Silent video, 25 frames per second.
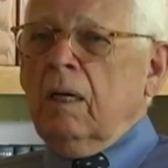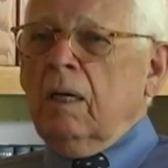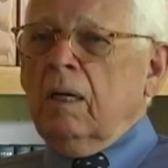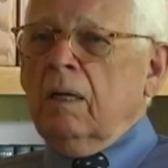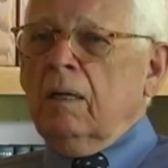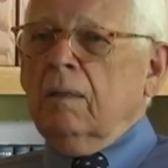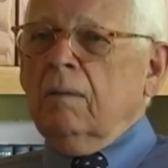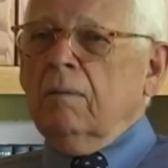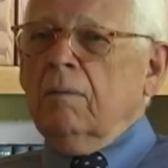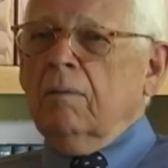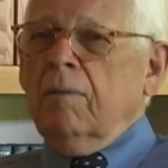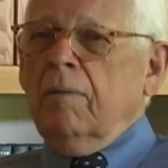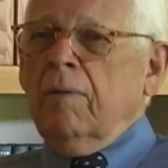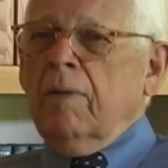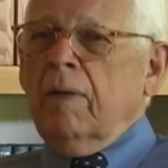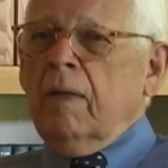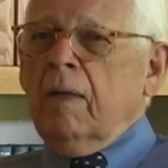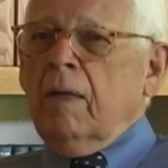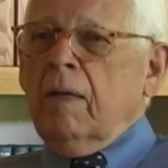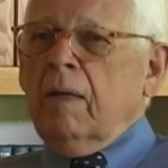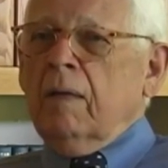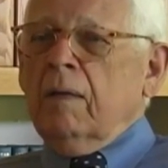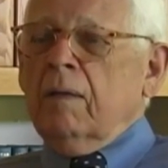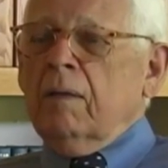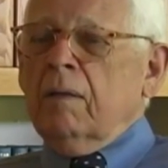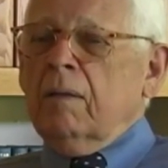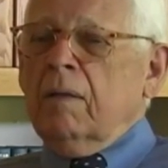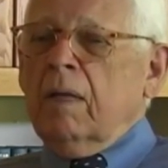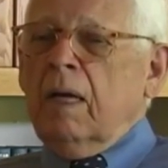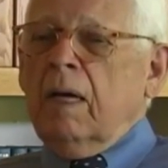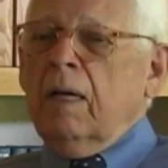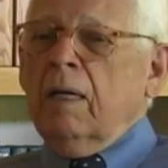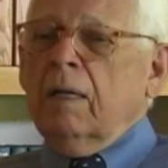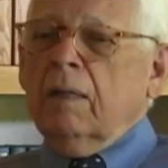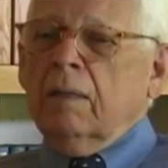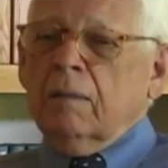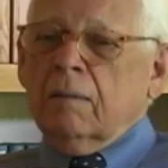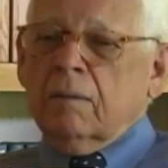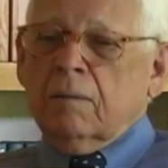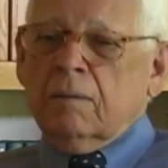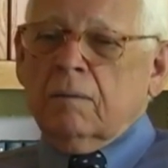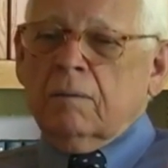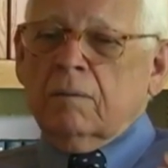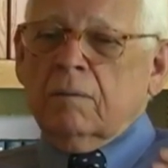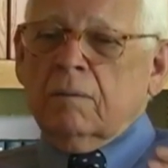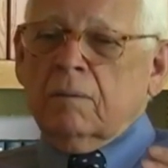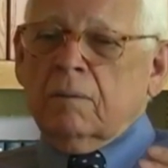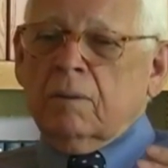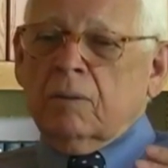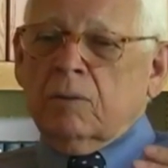that
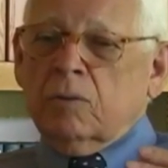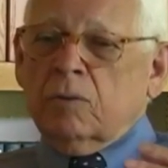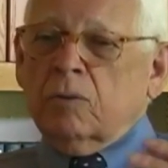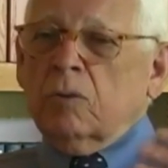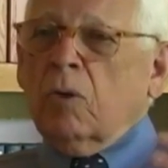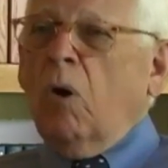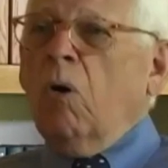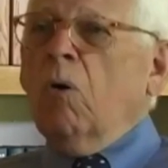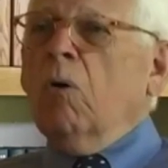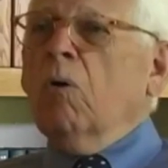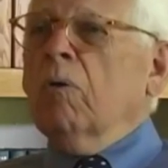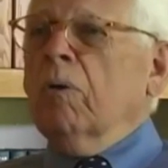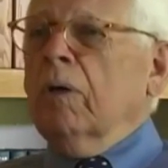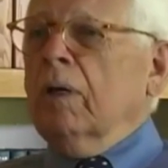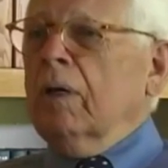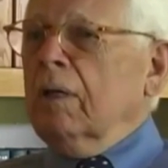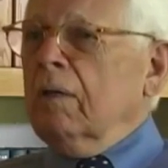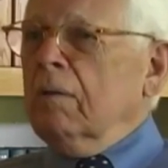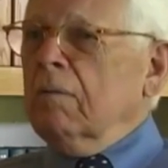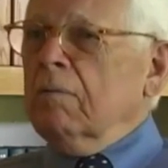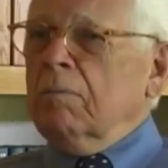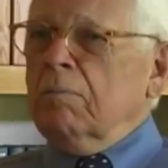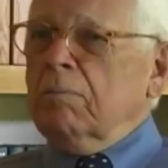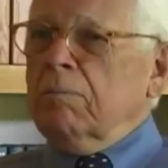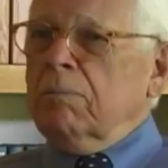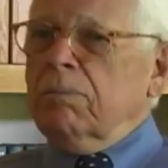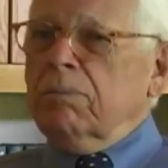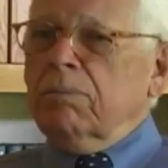the story of